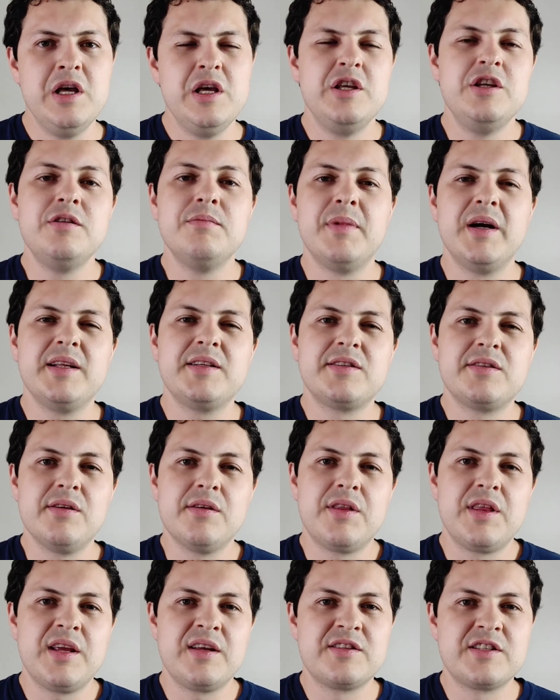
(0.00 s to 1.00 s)
you might
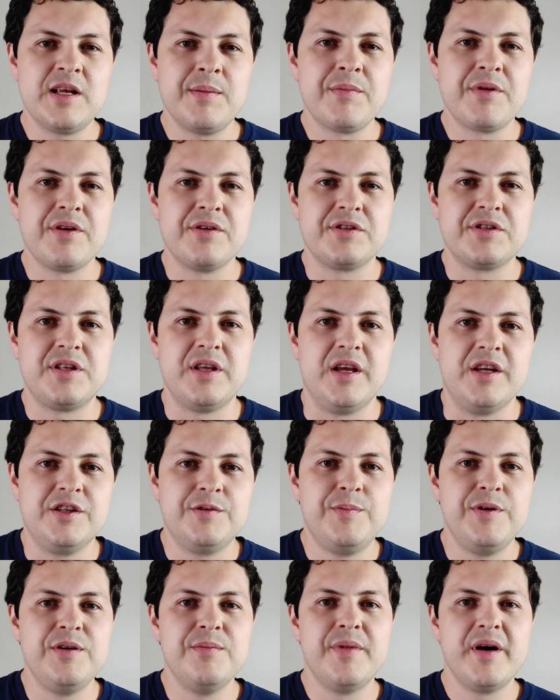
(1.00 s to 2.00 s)
still think some of those things,
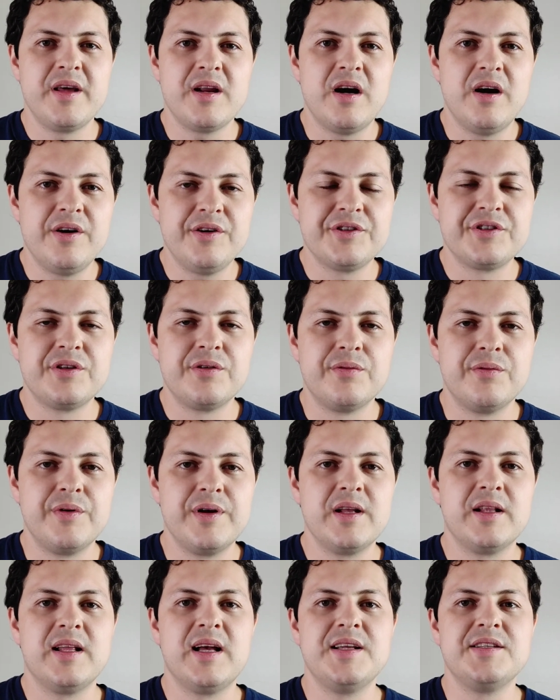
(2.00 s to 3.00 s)
but you might also
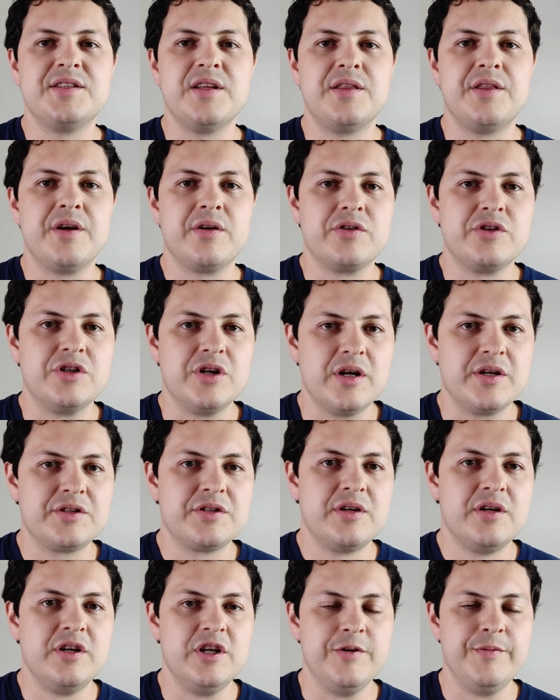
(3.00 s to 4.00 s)
realize that they're
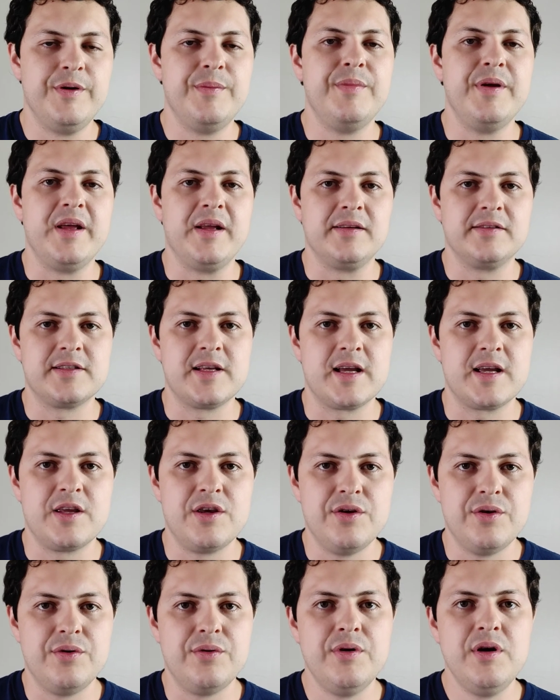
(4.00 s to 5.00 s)
just human beings like
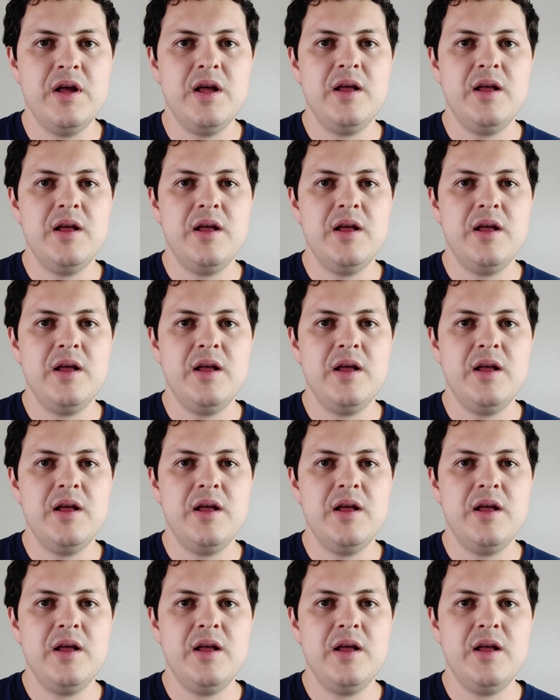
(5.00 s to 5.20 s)
you